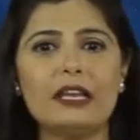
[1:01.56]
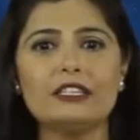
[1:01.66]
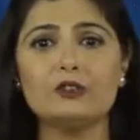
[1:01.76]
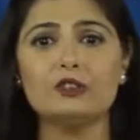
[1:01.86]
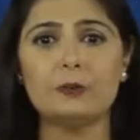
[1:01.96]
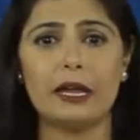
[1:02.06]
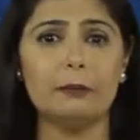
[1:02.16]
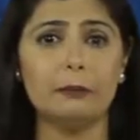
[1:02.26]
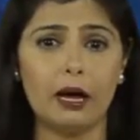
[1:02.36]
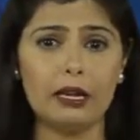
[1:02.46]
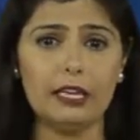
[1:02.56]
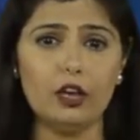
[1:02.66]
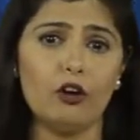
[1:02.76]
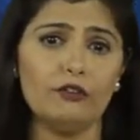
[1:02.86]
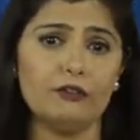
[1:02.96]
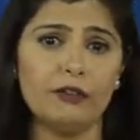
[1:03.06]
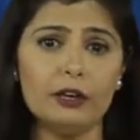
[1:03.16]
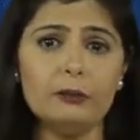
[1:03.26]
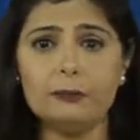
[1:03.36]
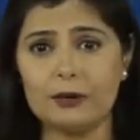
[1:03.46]
ways to spend money on
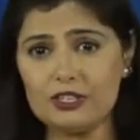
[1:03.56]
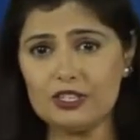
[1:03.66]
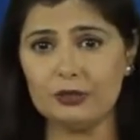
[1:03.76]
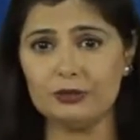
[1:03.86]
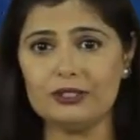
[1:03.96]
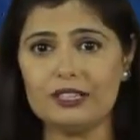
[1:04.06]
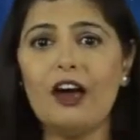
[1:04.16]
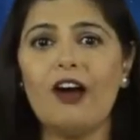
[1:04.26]
fun pursuits